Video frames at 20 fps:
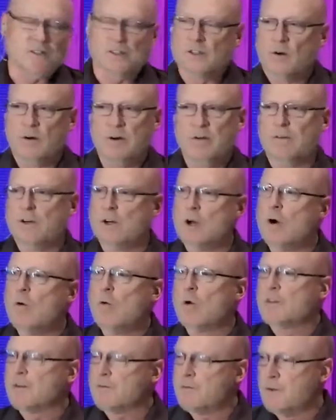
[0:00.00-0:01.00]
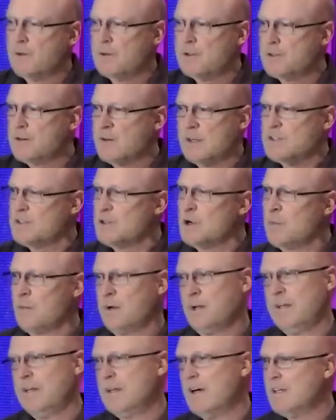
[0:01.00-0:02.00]
you don't even know what the future is.
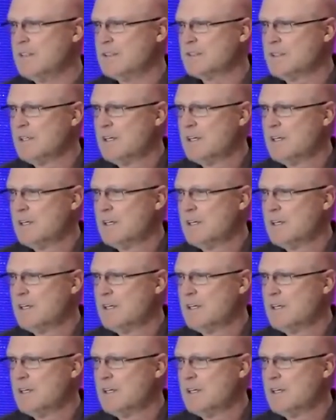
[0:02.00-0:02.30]
Nobody does.